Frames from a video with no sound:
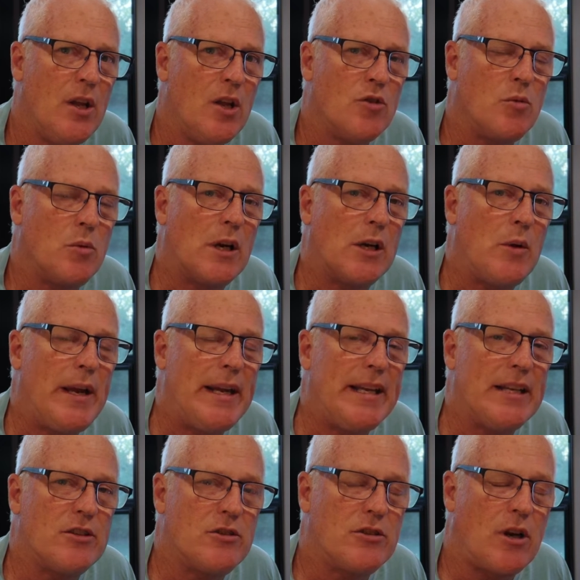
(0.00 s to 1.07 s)
So we're going to go ahead and
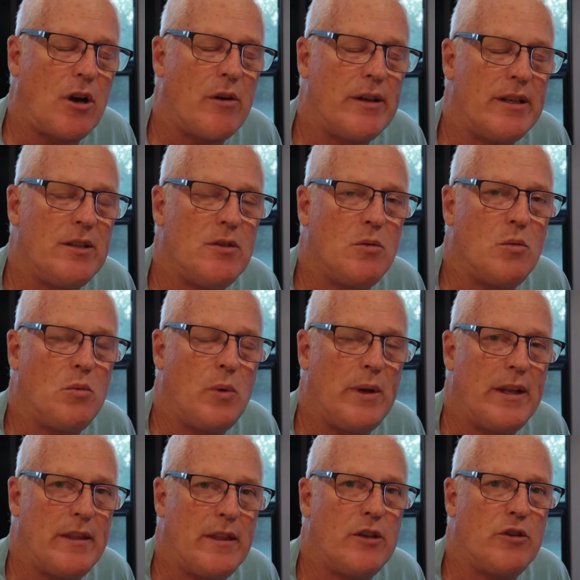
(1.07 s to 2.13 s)
get started
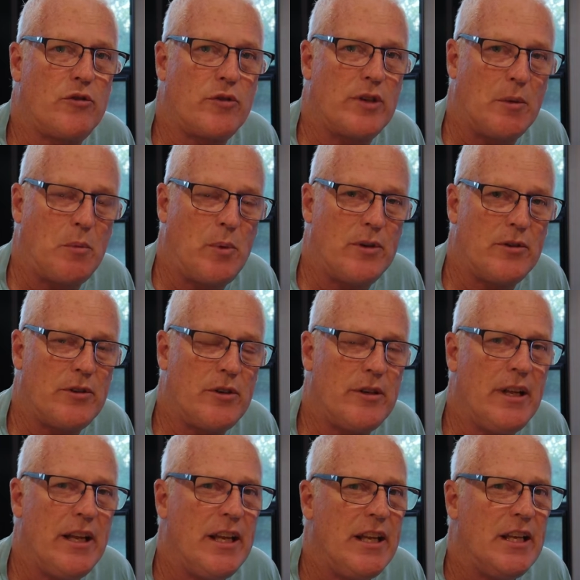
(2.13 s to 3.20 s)
with TripWizard.
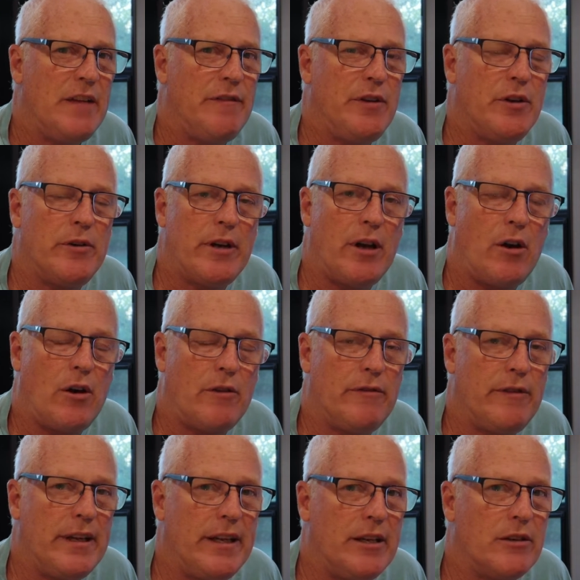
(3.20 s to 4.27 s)
If you're an
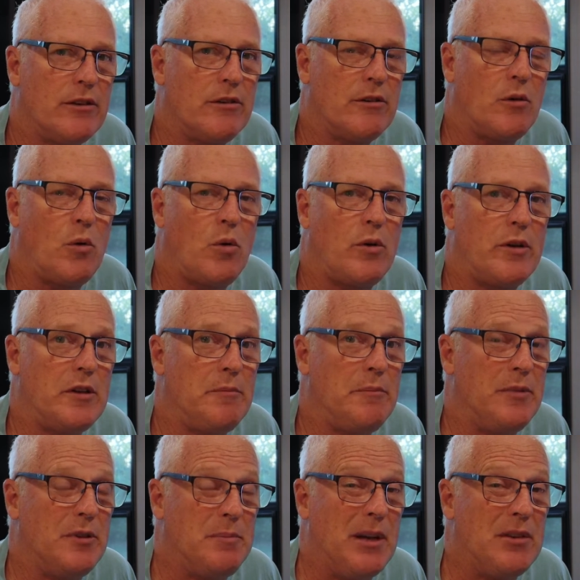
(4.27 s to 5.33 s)
RVer, or
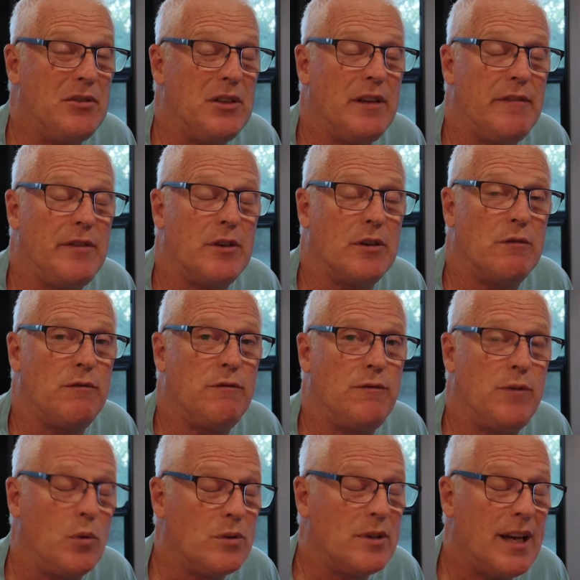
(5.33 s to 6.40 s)
especially if you're a
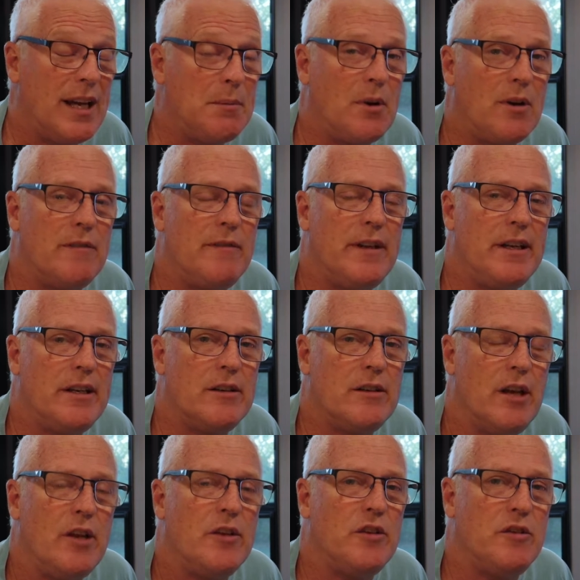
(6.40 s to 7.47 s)
full-time
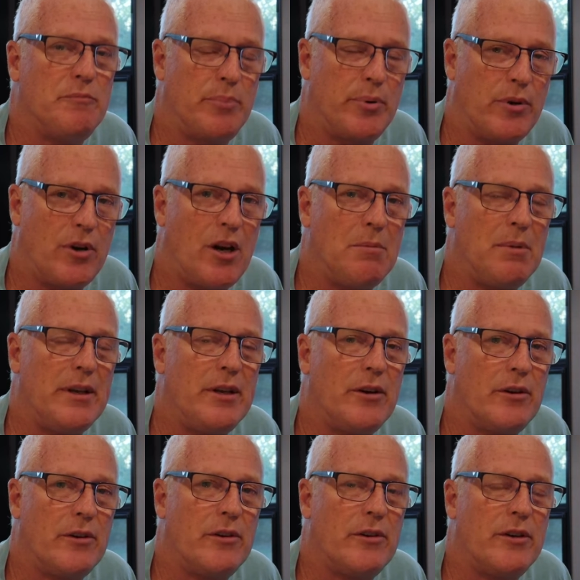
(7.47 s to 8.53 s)
RVer, you've probably
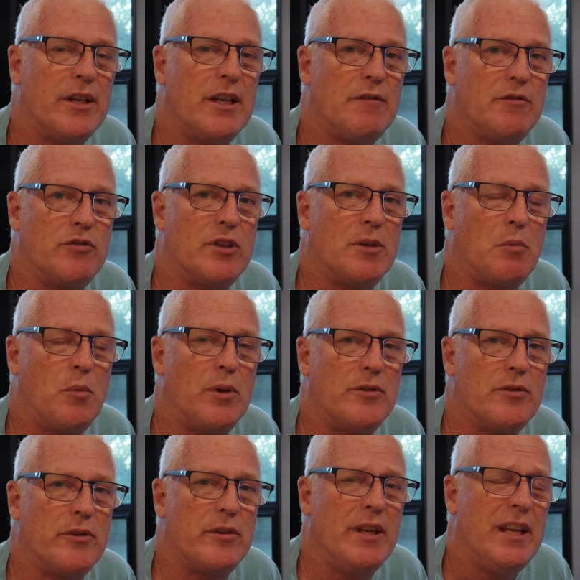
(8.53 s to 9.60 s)
heard of
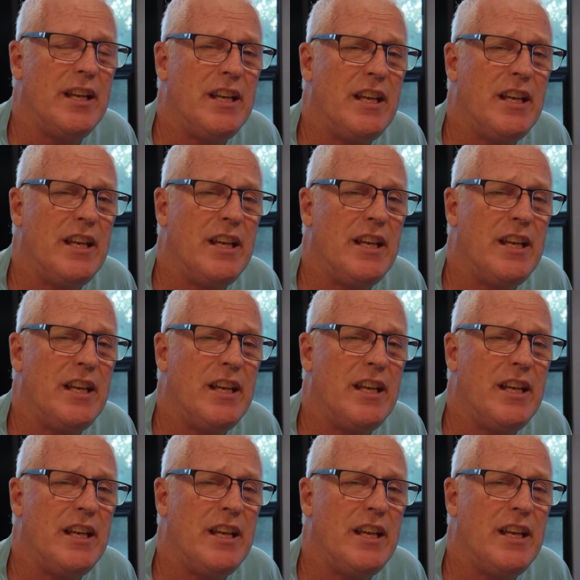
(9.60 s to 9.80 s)
TripWizard.